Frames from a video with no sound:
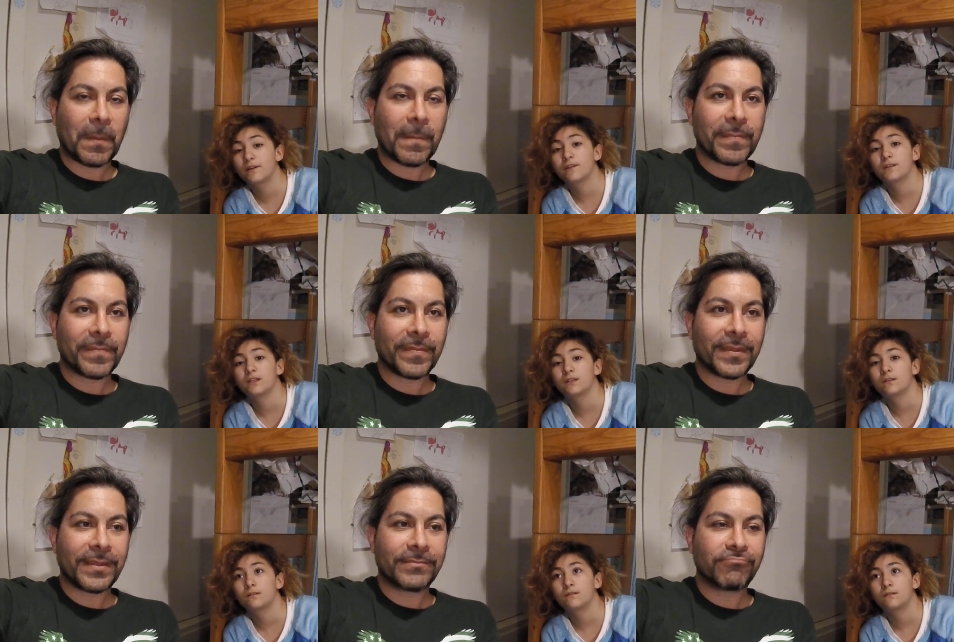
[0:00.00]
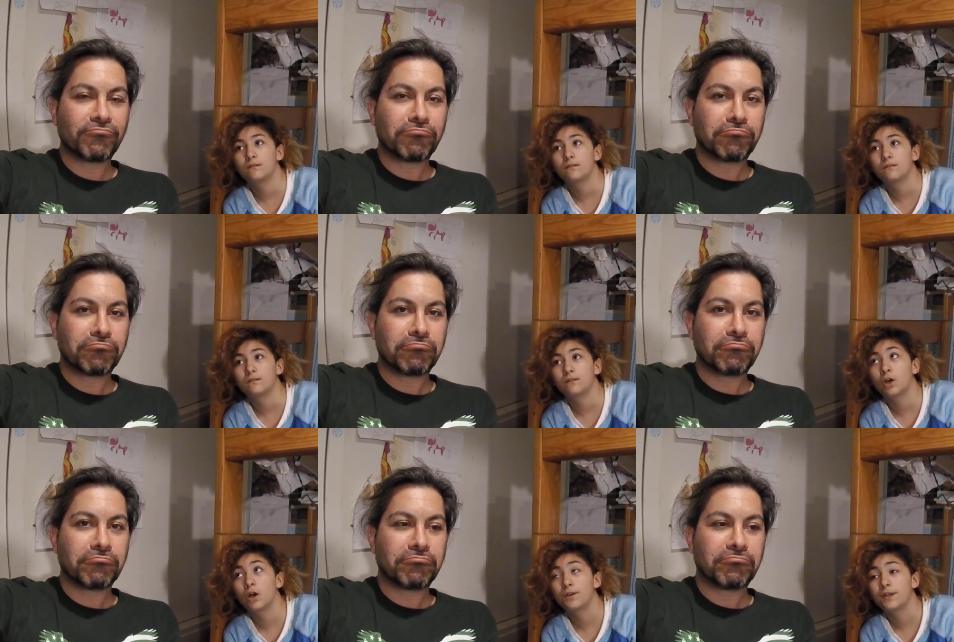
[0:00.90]
Speaker 1: anything
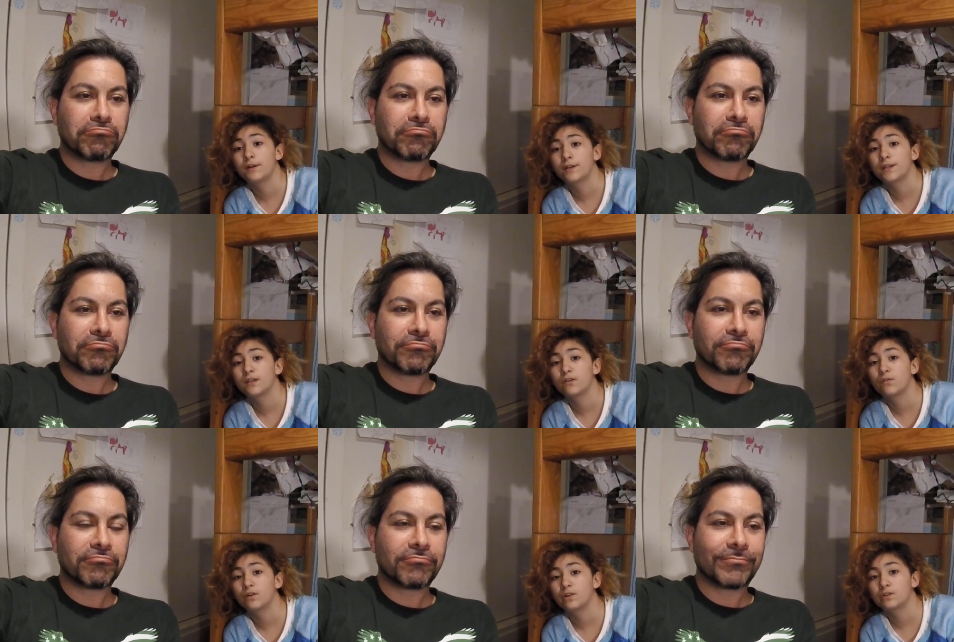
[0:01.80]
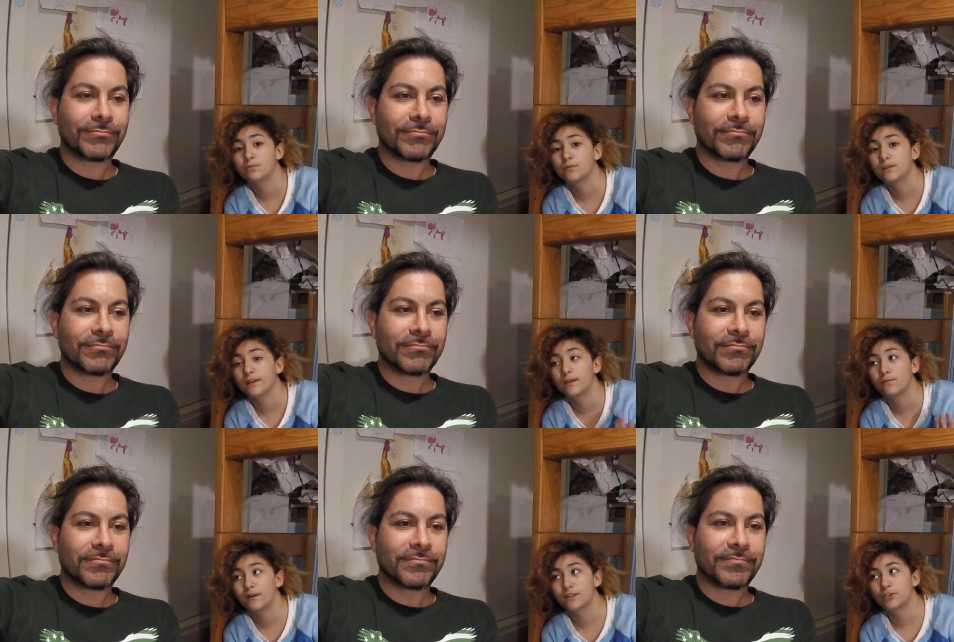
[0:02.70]
non-dairy, or else we'll get a
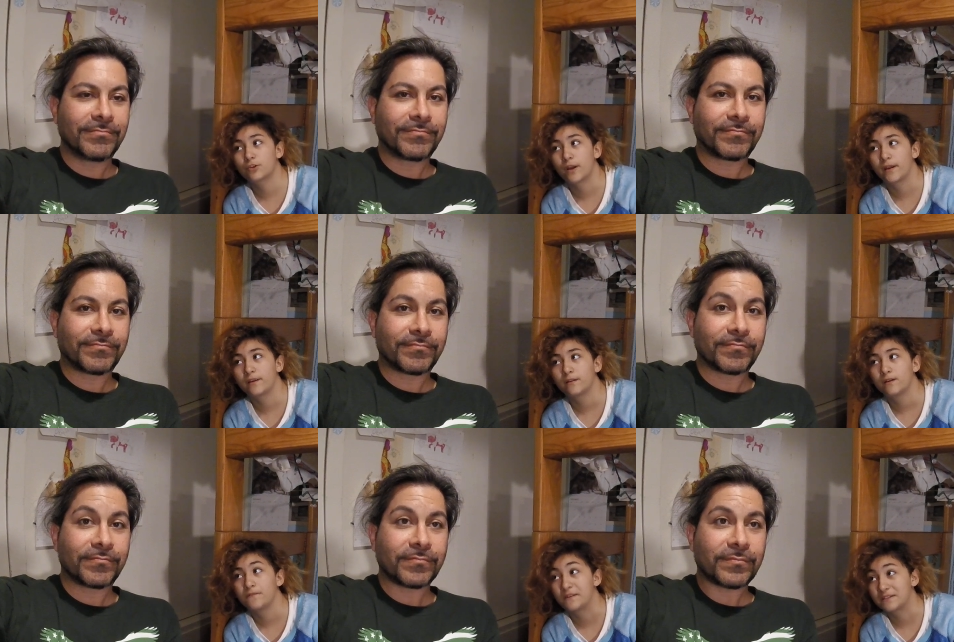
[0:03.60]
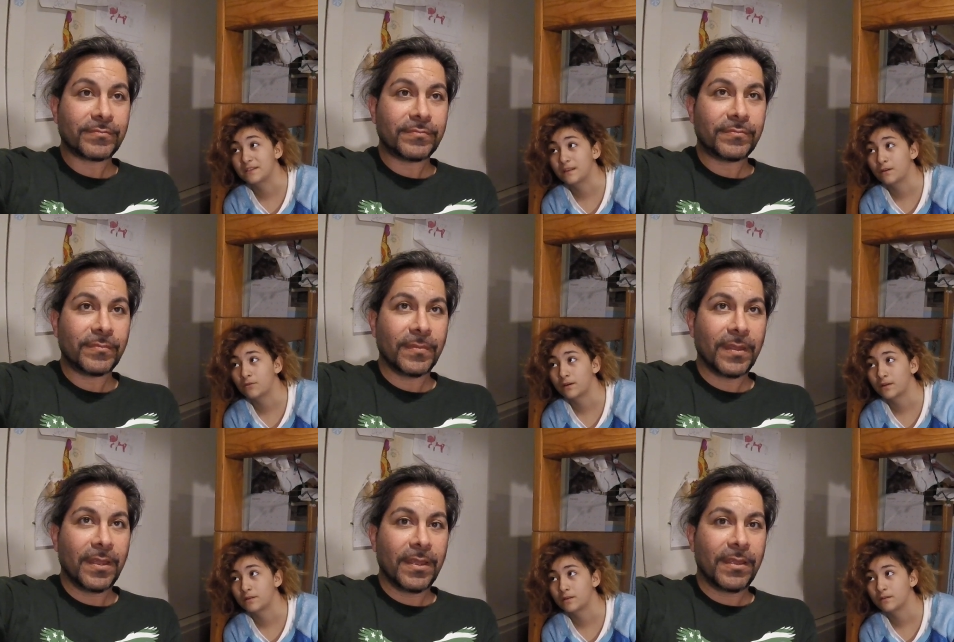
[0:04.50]
red strike. If I said that
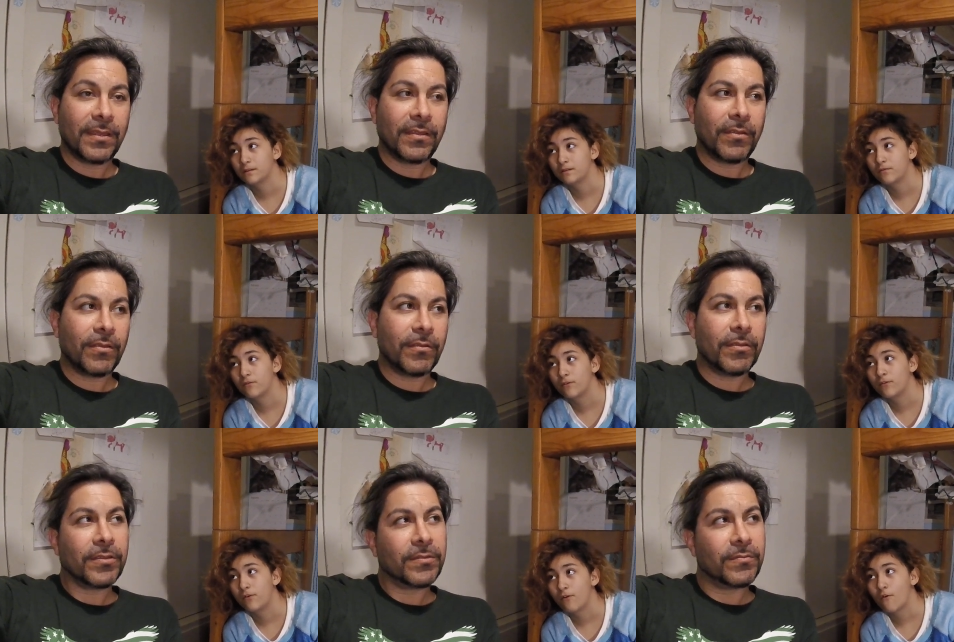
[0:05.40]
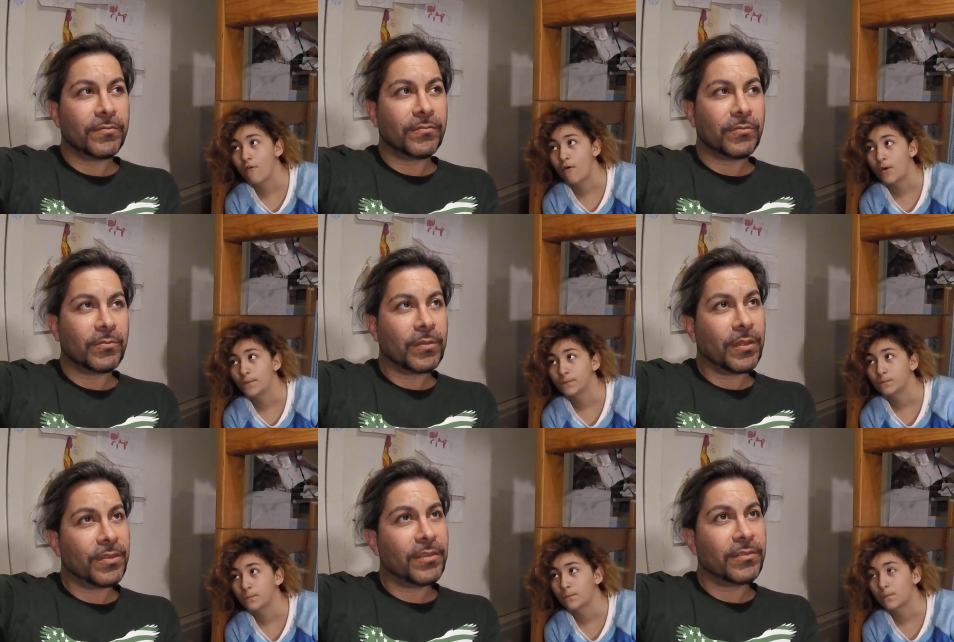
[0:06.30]
correctly.
Speaker 2: Um,
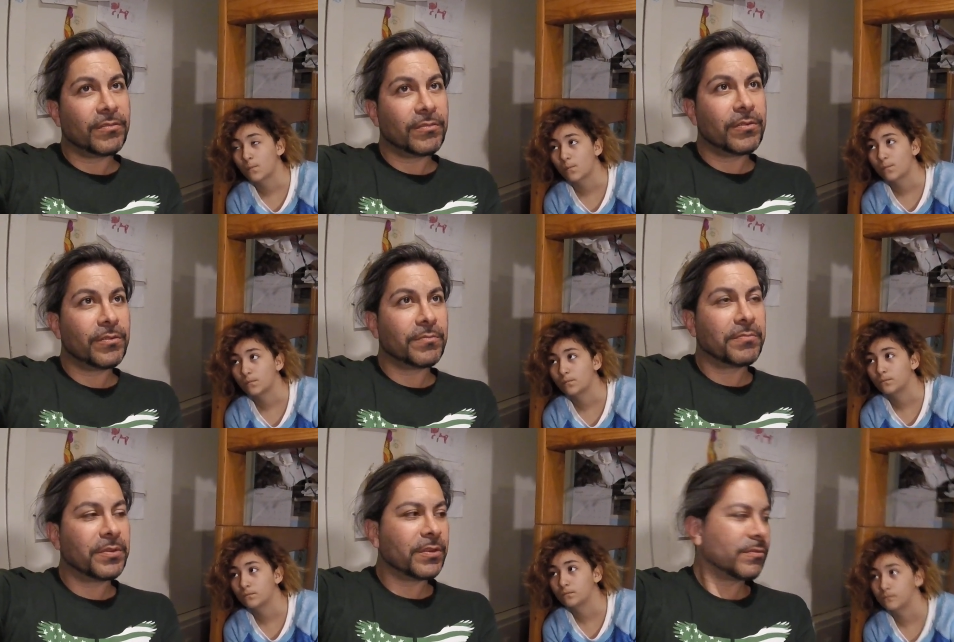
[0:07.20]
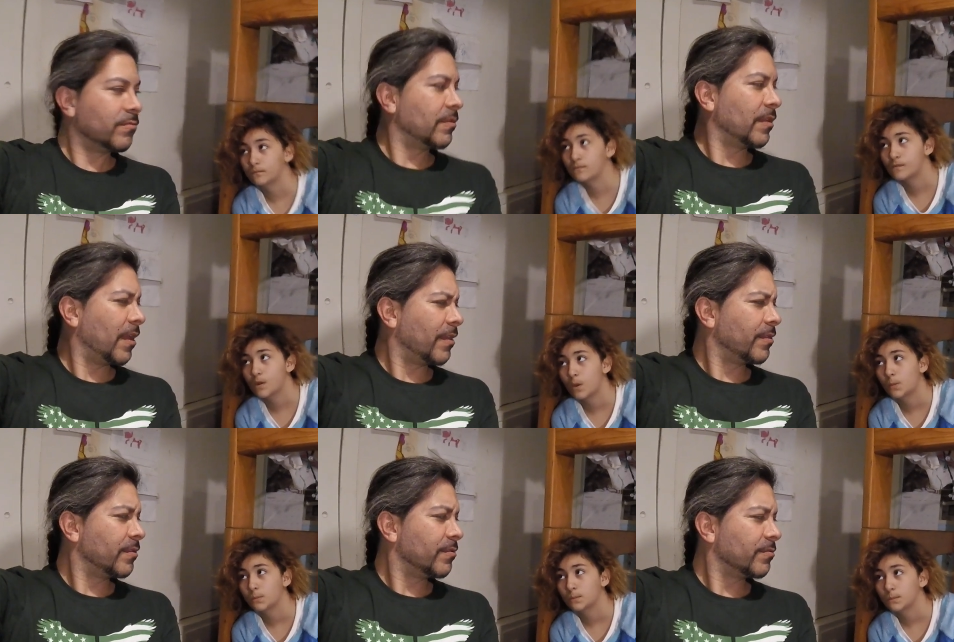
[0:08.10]
I think you're pretty. I
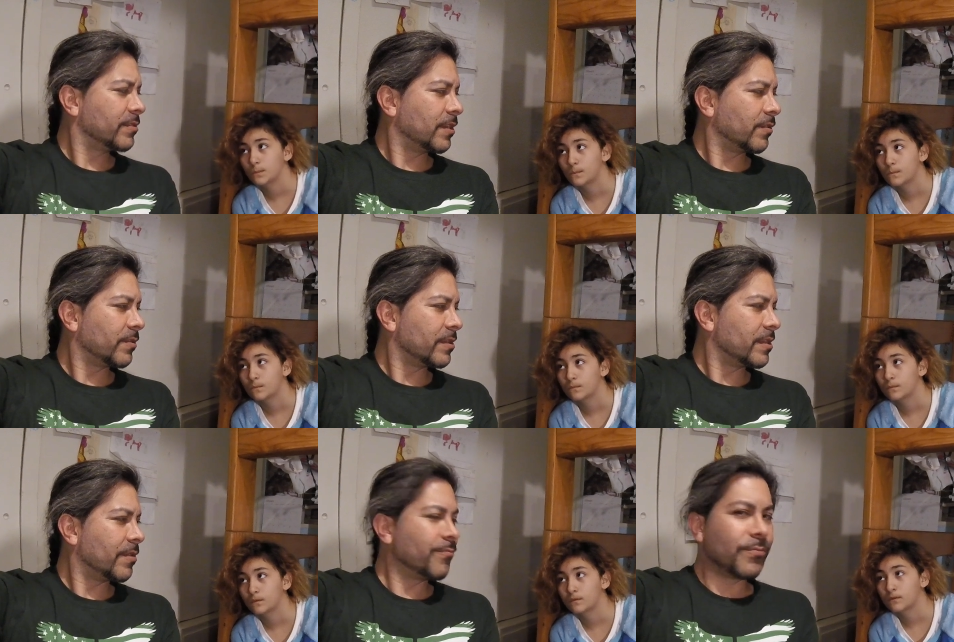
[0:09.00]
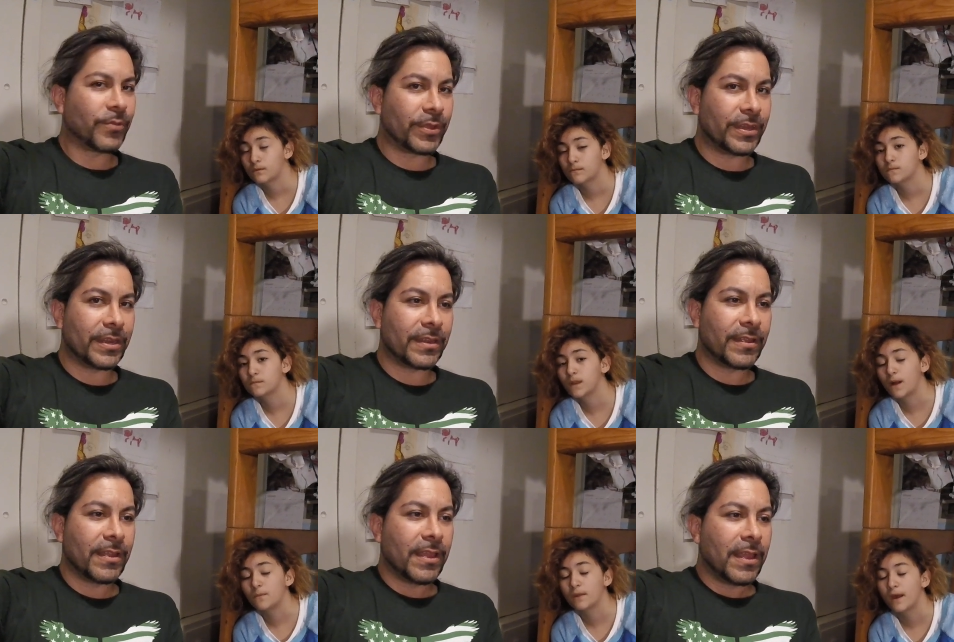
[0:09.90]
think you said it correctly. Yeah, we're eating. Yeah,
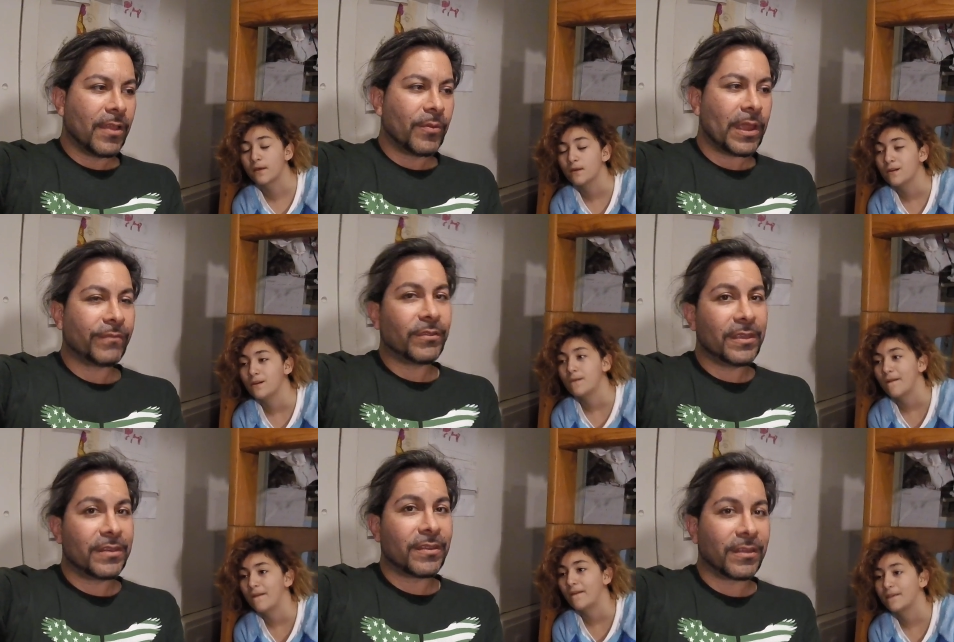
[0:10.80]
yeah. We have to eat